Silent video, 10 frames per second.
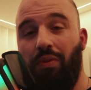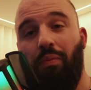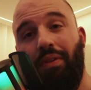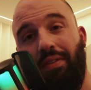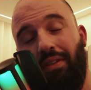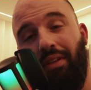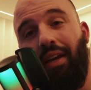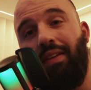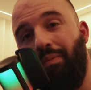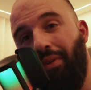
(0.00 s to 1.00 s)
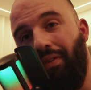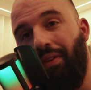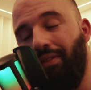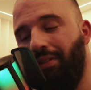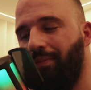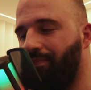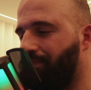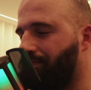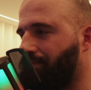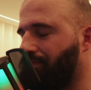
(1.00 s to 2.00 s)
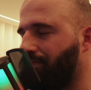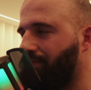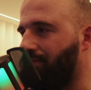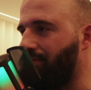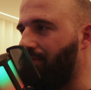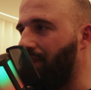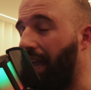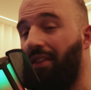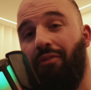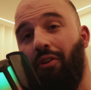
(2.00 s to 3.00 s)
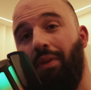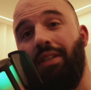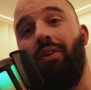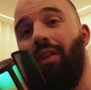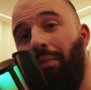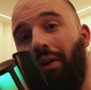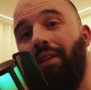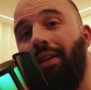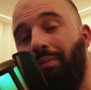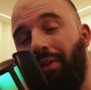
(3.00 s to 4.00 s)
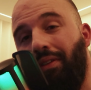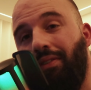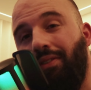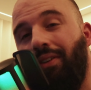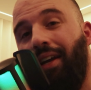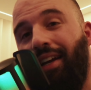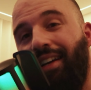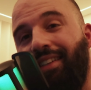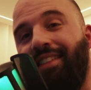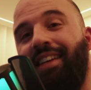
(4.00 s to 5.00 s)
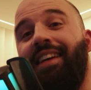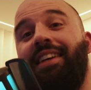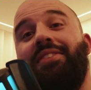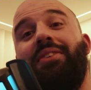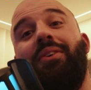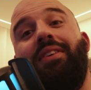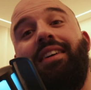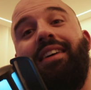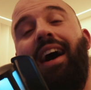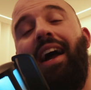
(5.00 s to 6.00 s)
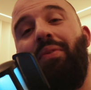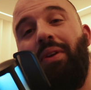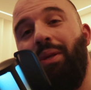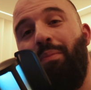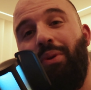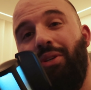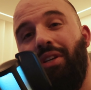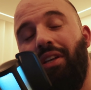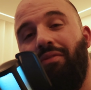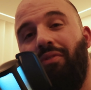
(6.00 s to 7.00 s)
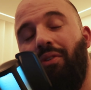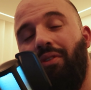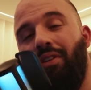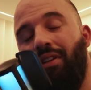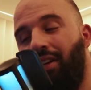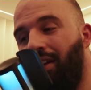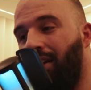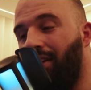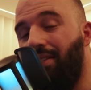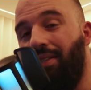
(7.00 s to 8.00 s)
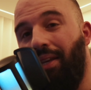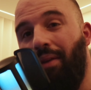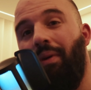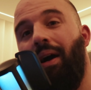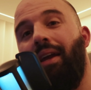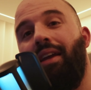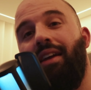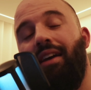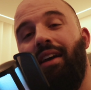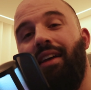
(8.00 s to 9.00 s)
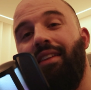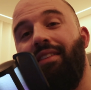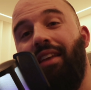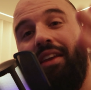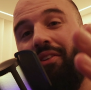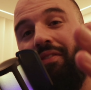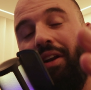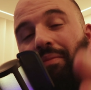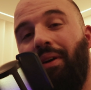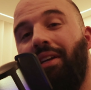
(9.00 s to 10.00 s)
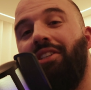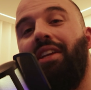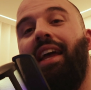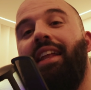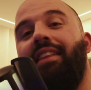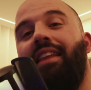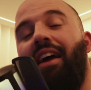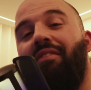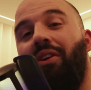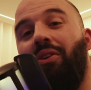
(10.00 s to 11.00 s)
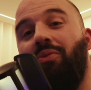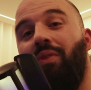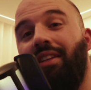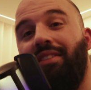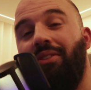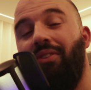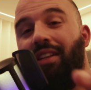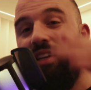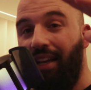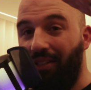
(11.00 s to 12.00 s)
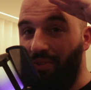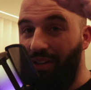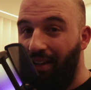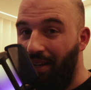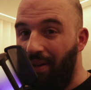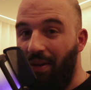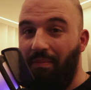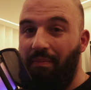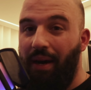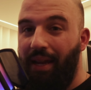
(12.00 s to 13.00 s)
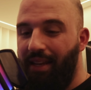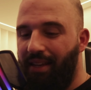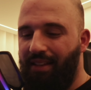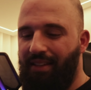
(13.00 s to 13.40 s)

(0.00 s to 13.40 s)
real PC experience. And for me, it's all about the experience. Okay, guys. So I really appreciate for sticking by. Thank you very much and have a good one. See you on the next one. Bye.